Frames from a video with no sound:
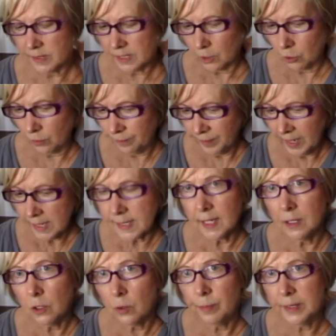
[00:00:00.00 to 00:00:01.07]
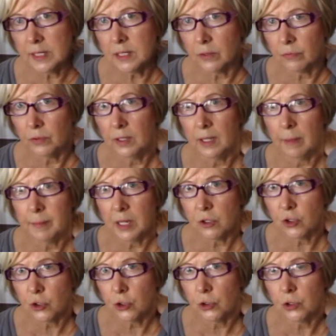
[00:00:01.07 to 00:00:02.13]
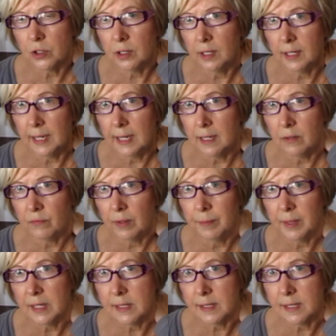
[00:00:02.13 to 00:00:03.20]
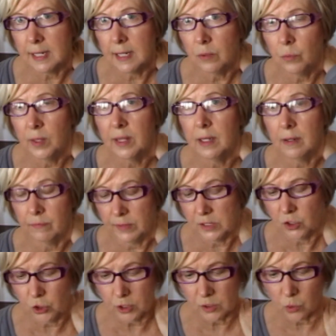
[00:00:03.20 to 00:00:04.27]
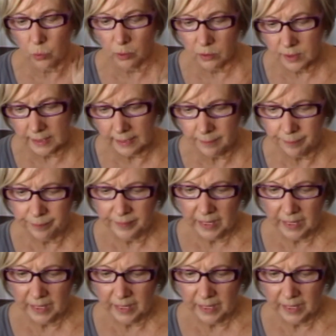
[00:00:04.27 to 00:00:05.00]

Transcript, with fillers: So it's a little bit different. I'm not sure, again, if I'm going to stay with it, if it's just quilting.